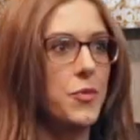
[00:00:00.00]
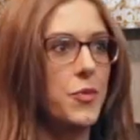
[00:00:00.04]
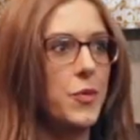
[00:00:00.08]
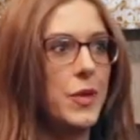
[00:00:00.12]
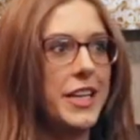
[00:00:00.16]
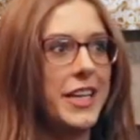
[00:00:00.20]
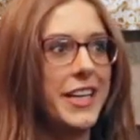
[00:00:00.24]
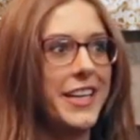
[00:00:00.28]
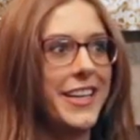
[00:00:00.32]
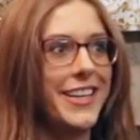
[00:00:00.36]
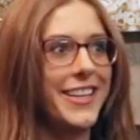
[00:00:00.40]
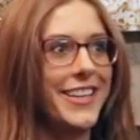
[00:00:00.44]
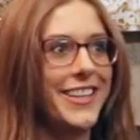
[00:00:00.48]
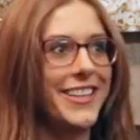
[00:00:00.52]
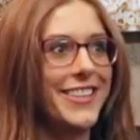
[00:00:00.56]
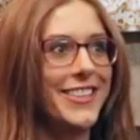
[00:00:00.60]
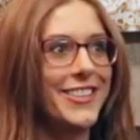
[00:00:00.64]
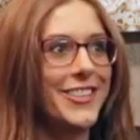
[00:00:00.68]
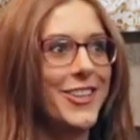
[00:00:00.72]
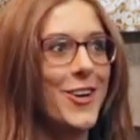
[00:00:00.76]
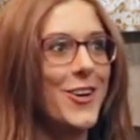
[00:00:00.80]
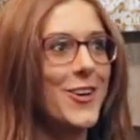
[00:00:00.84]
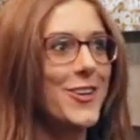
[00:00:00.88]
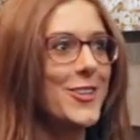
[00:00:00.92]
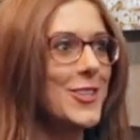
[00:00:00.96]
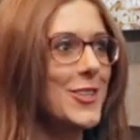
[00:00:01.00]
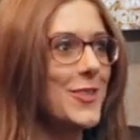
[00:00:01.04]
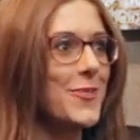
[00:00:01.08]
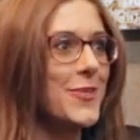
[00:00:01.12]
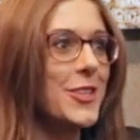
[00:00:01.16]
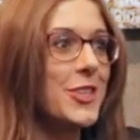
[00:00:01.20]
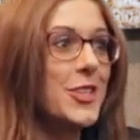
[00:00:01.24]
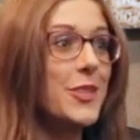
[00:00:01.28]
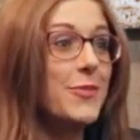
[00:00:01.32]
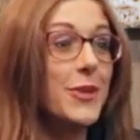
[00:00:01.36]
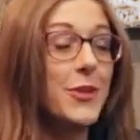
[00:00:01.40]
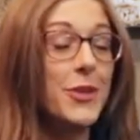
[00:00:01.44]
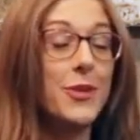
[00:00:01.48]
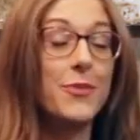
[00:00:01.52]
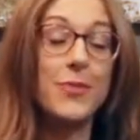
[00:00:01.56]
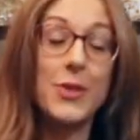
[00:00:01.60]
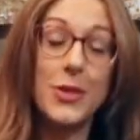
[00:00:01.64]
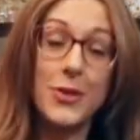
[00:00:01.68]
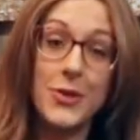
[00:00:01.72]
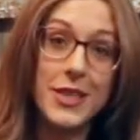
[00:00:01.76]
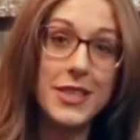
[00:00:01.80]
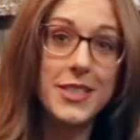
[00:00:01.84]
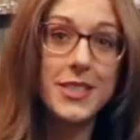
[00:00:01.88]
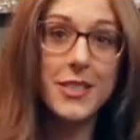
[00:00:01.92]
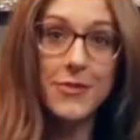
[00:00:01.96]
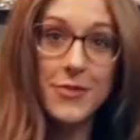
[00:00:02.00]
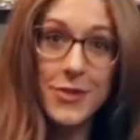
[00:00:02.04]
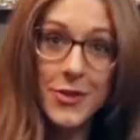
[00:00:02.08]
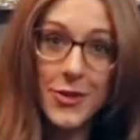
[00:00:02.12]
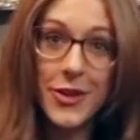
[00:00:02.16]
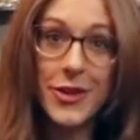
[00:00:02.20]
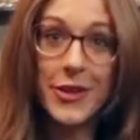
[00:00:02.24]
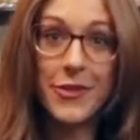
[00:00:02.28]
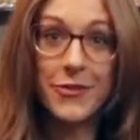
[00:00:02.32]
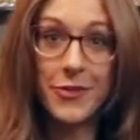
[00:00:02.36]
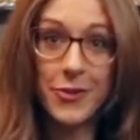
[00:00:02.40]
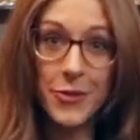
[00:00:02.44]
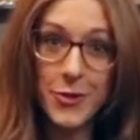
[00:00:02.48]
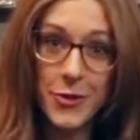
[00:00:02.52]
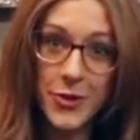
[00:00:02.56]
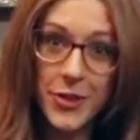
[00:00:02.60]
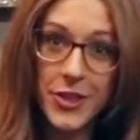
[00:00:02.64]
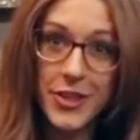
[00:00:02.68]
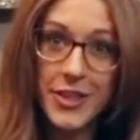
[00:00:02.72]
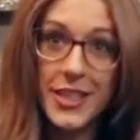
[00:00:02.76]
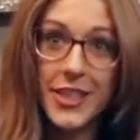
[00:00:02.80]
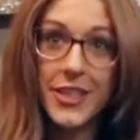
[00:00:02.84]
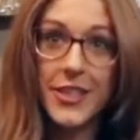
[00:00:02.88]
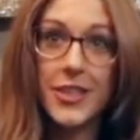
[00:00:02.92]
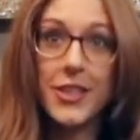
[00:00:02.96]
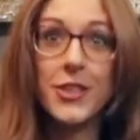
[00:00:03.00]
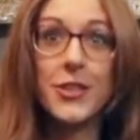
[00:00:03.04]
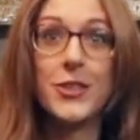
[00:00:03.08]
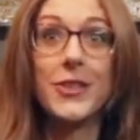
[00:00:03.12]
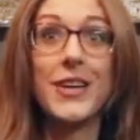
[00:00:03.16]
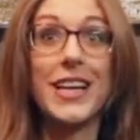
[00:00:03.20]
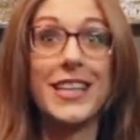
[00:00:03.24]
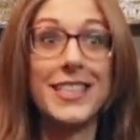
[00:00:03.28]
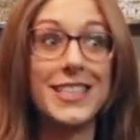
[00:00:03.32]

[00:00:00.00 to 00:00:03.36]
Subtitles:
We talk so much about the beauties of Northern Ontario